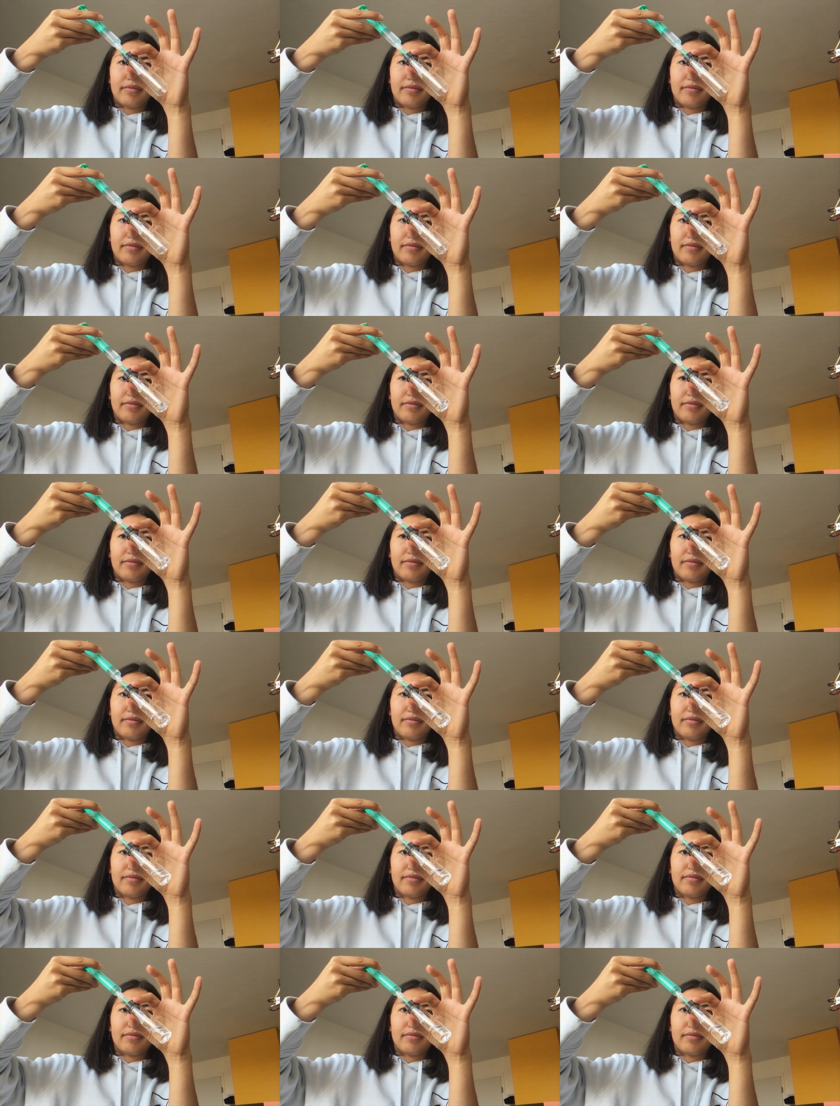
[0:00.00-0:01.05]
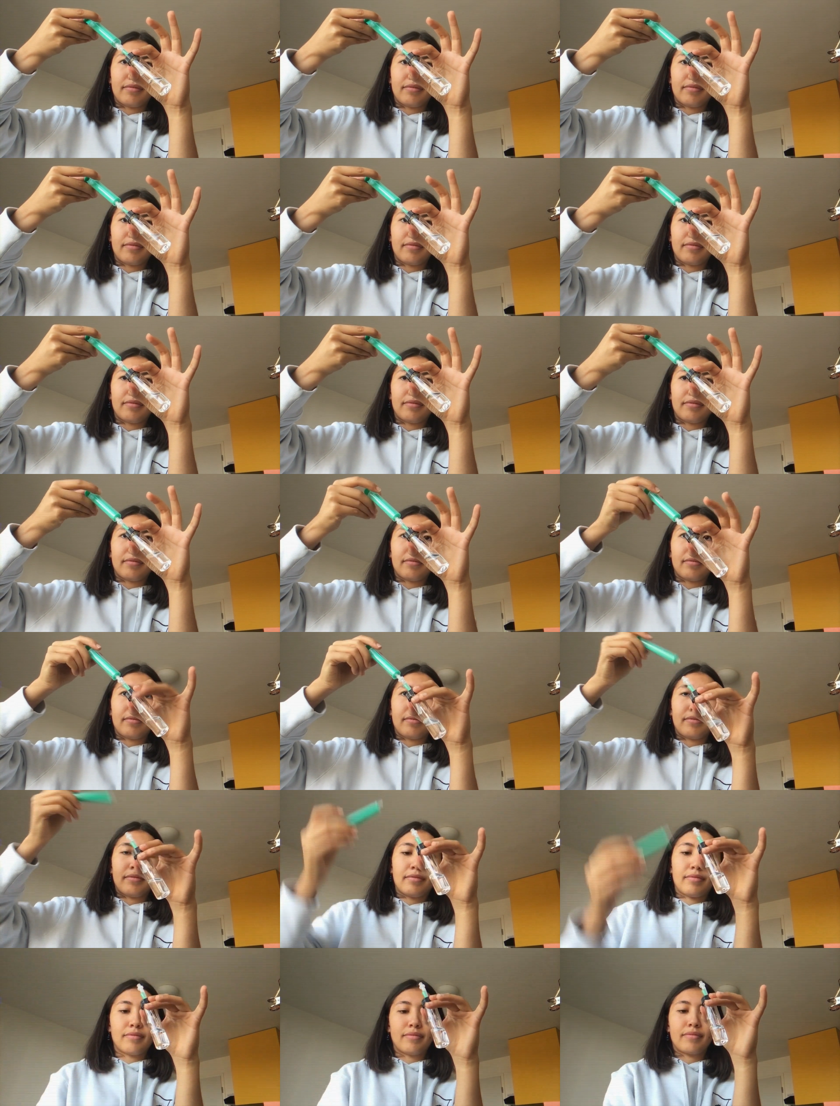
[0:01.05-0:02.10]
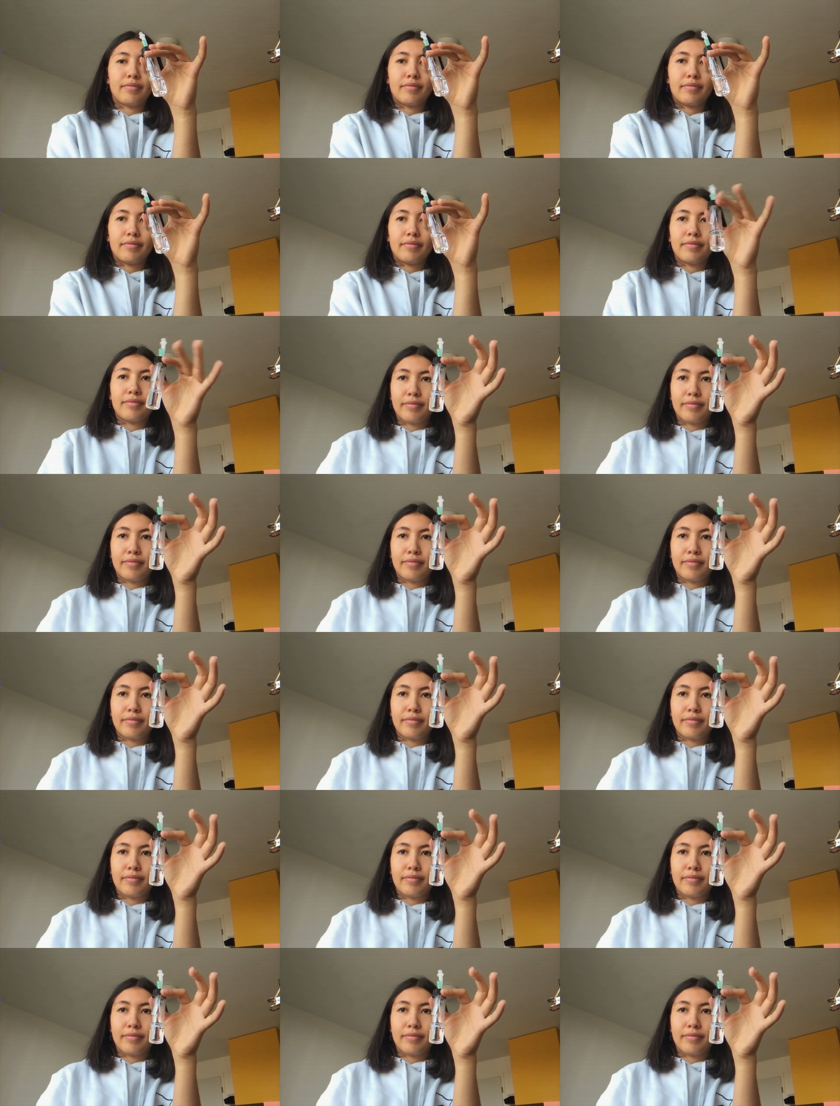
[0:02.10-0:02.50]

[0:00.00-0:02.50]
(no one is talking)